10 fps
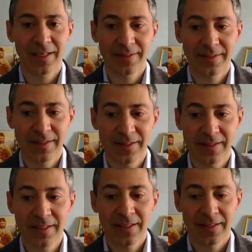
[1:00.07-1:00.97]

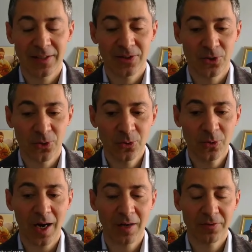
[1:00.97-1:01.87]

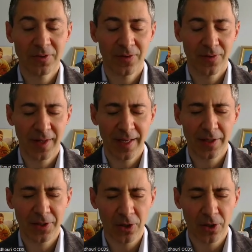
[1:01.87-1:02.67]
1992 after the